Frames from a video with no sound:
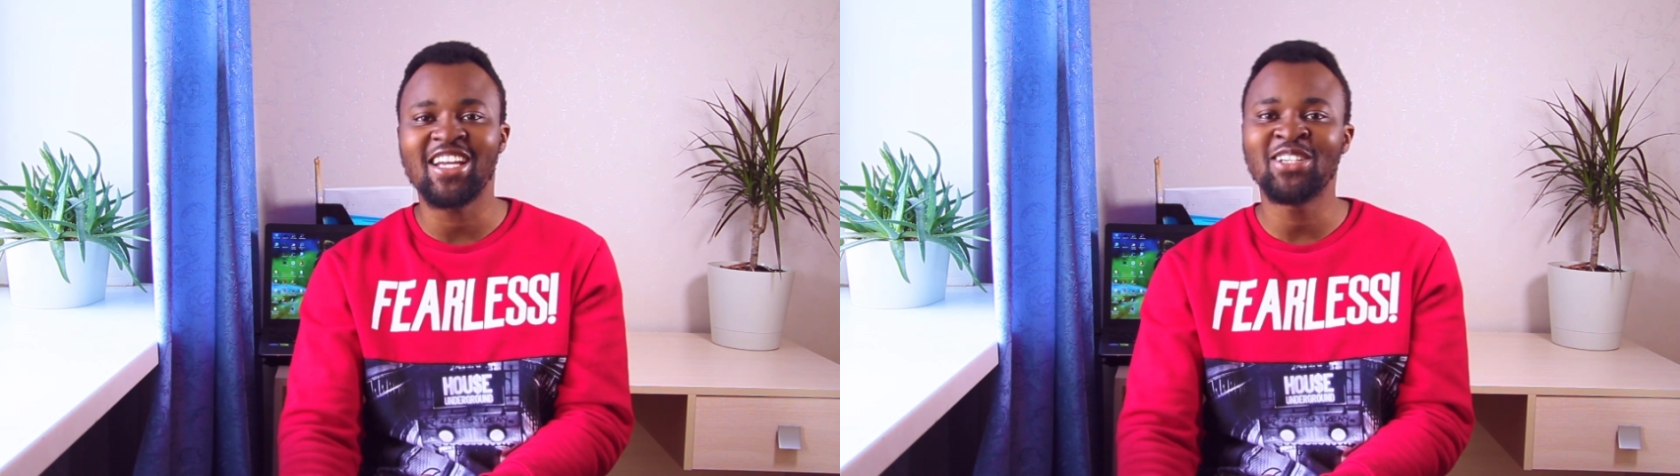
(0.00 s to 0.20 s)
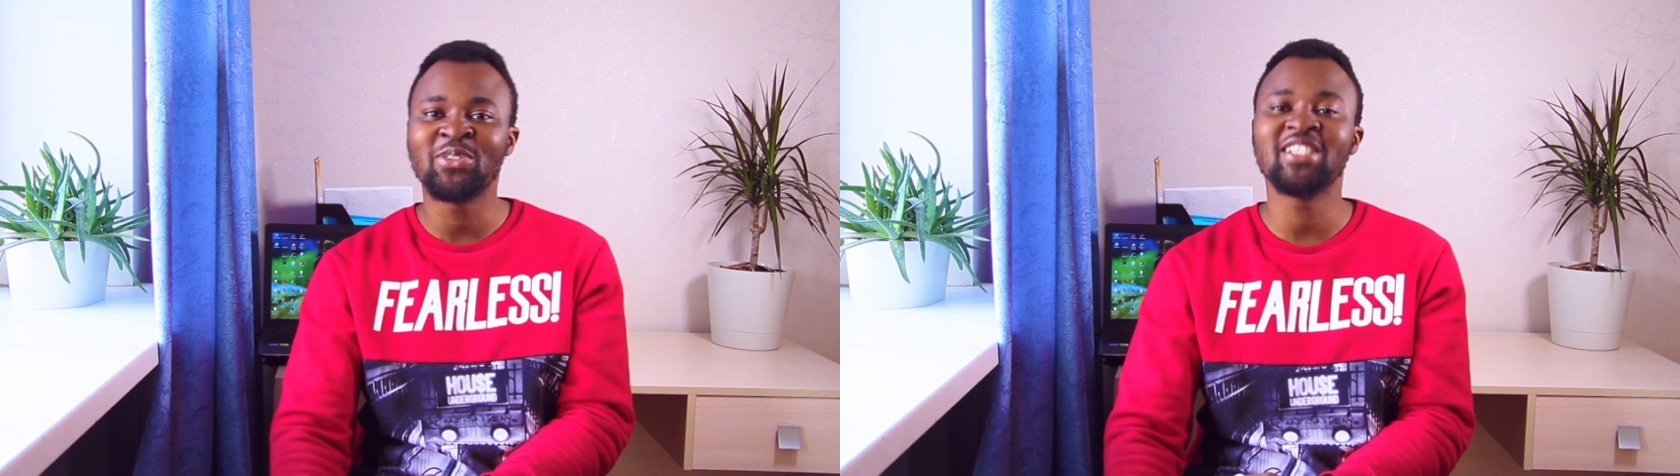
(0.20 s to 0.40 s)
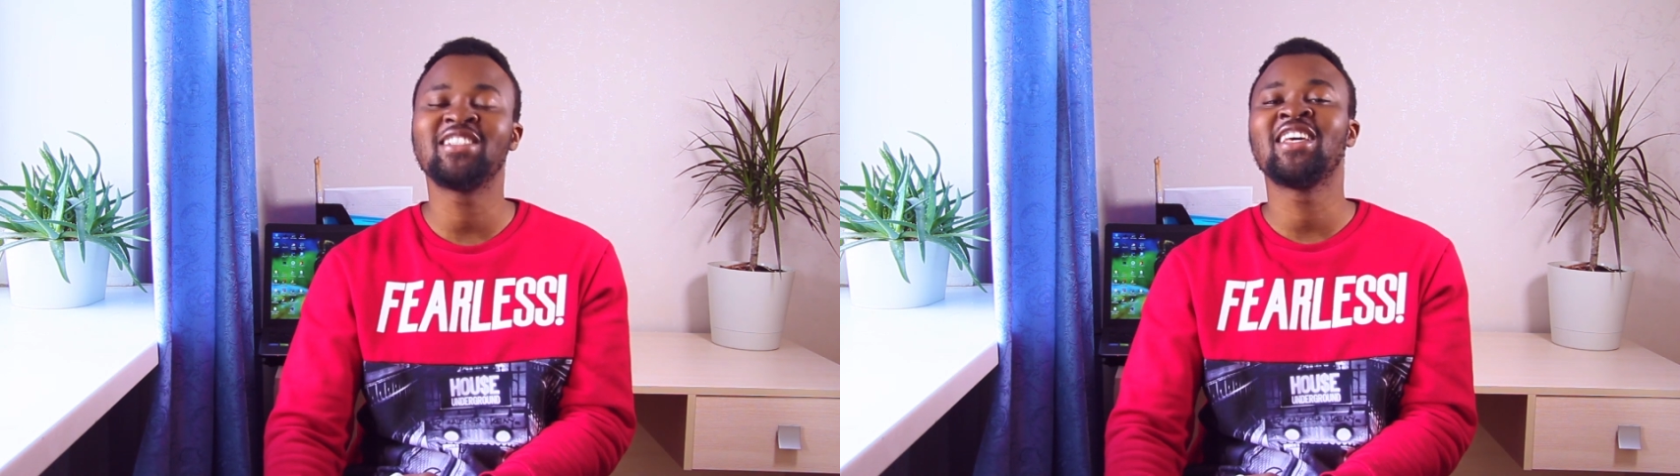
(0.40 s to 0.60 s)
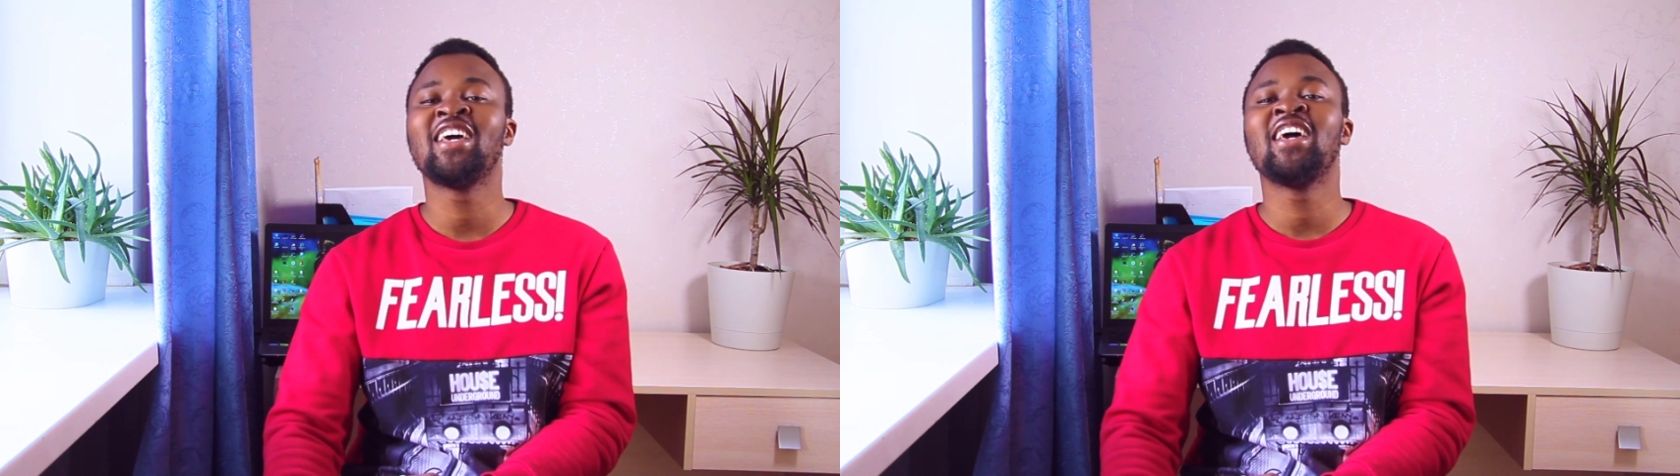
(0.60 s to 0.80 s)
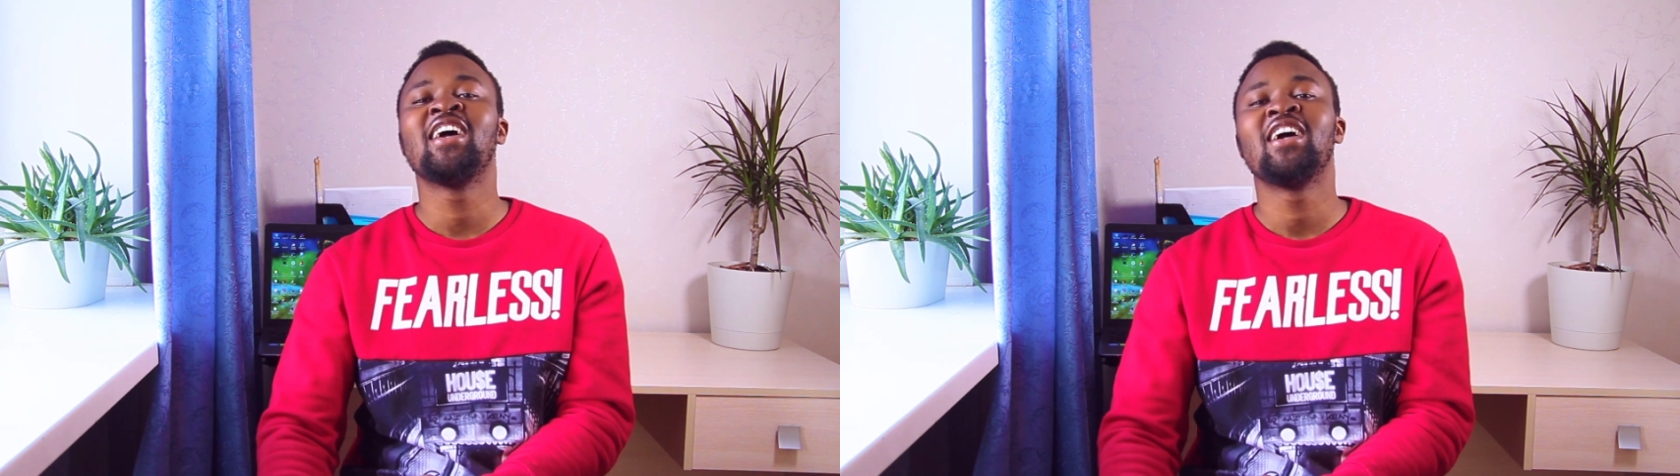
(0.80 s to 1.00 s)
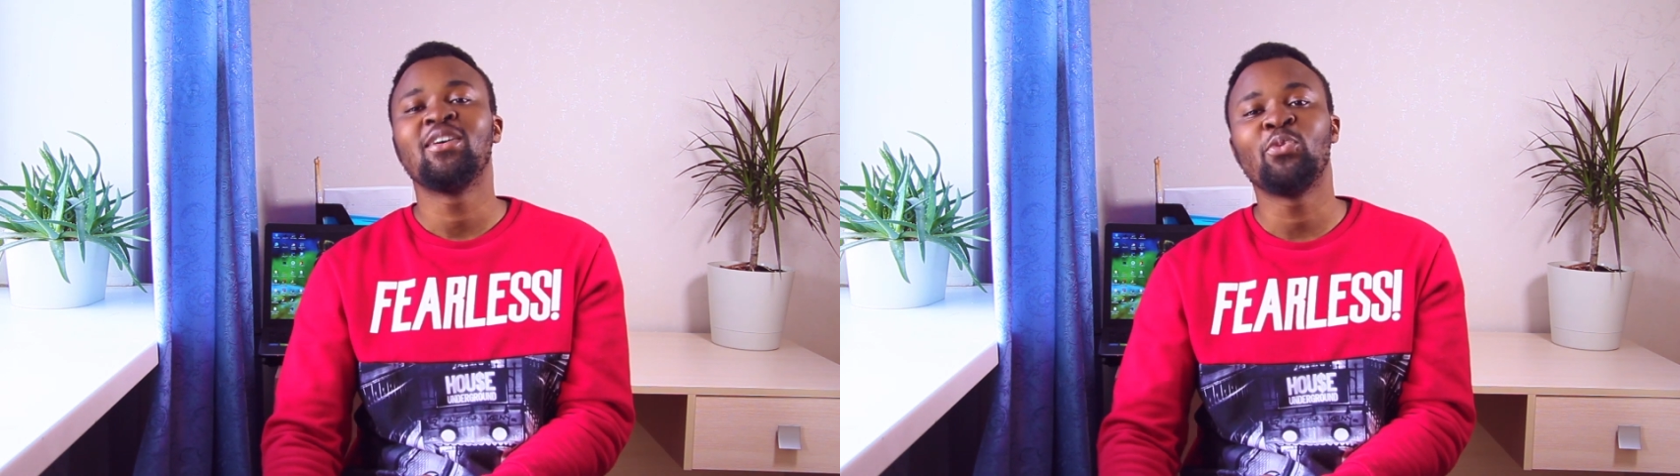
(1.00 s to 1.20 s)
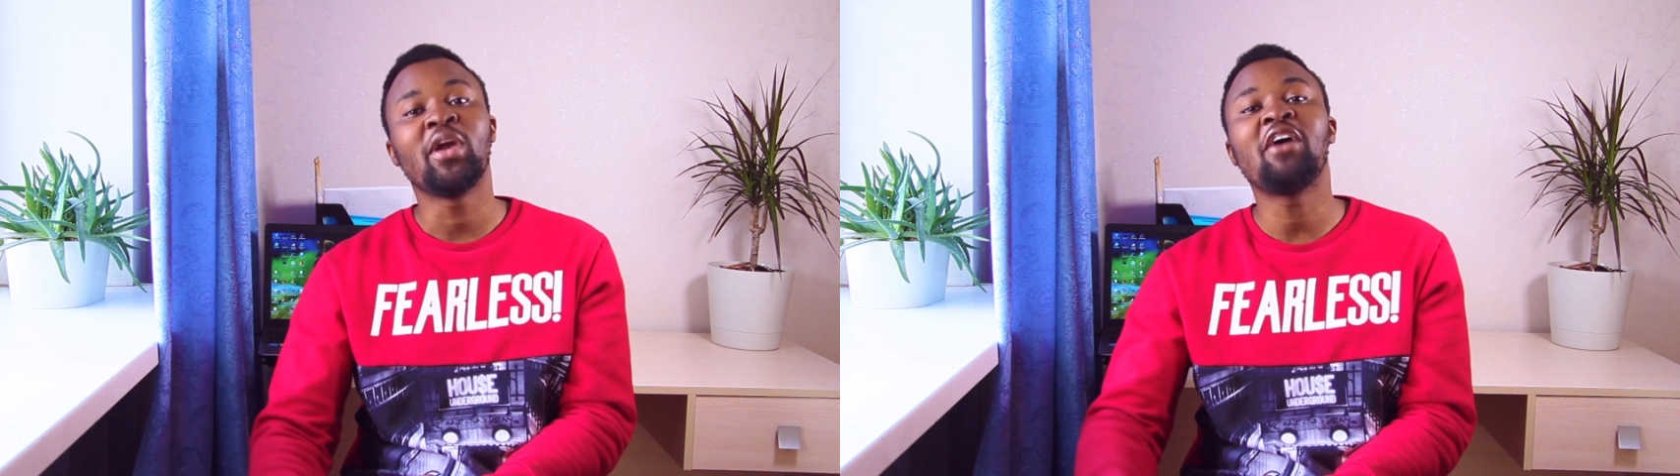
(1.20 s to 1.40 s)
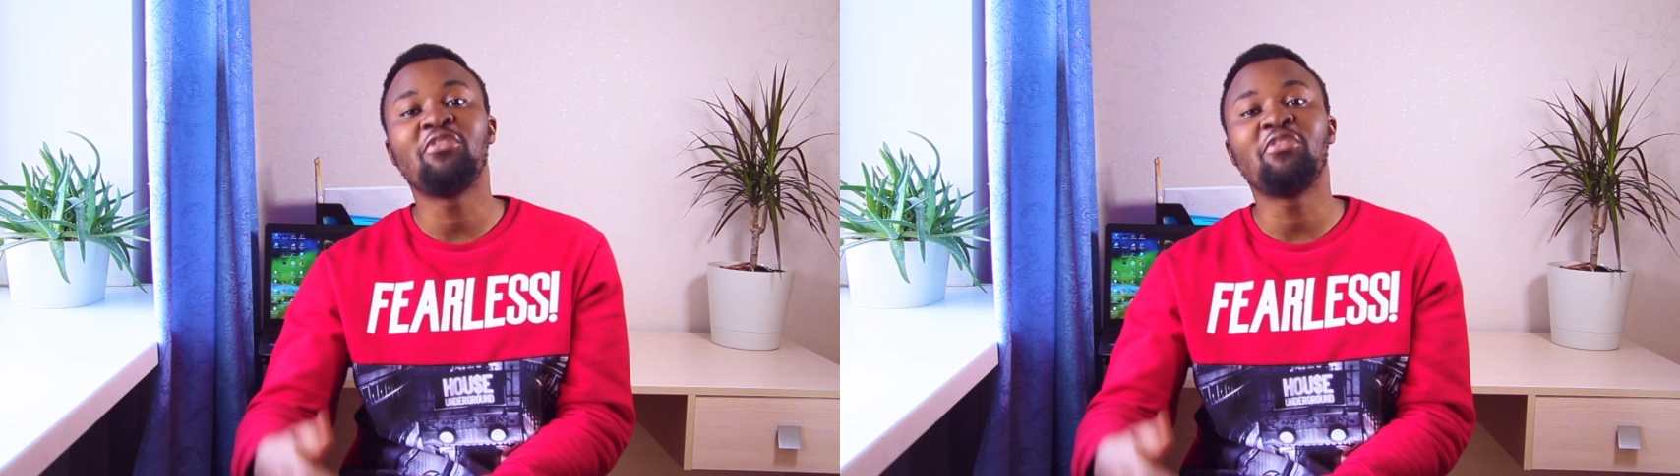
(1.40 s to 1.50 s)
Anyways, we have